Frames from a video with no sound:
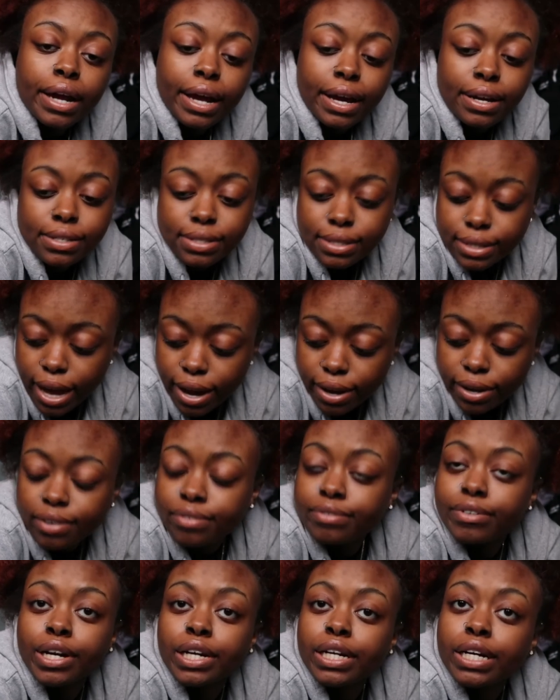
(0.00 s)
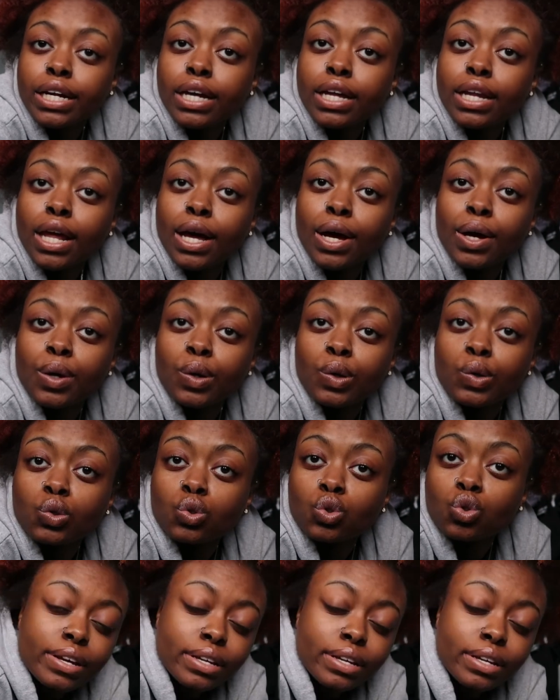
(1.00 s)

a stack of dirty clothes.